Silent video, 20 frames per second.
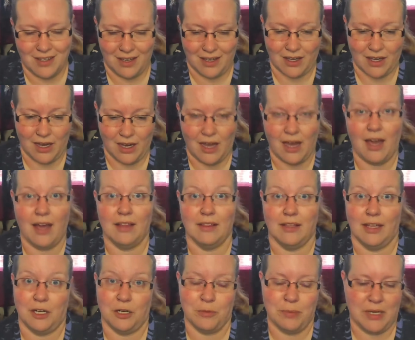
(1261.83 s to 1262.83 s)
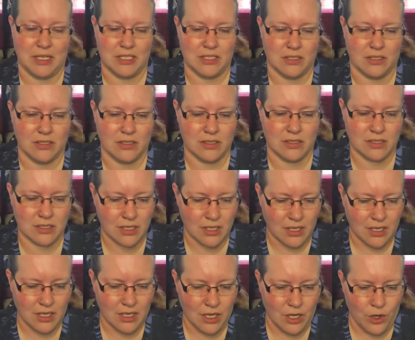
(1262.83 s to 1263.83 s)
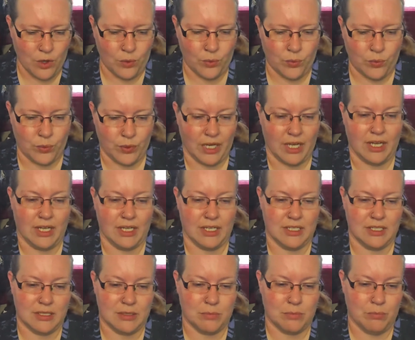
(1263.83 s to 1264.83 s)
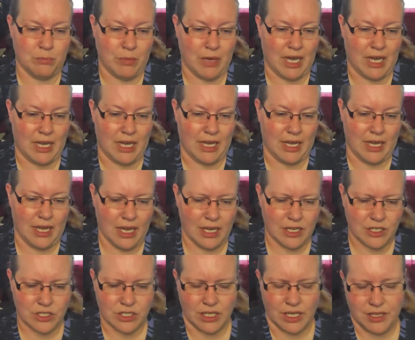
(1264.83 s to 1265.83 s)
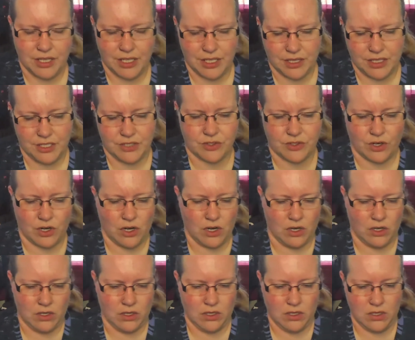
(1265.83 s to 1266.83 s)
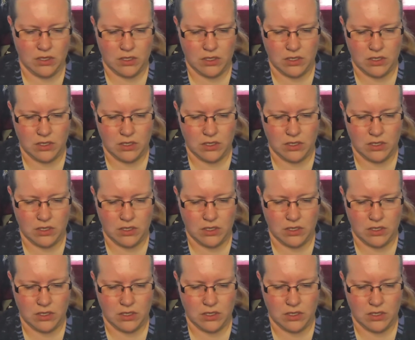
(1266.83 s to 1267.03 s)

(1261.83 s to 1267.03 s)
I got eyeliner pencils was my, actually I think these are all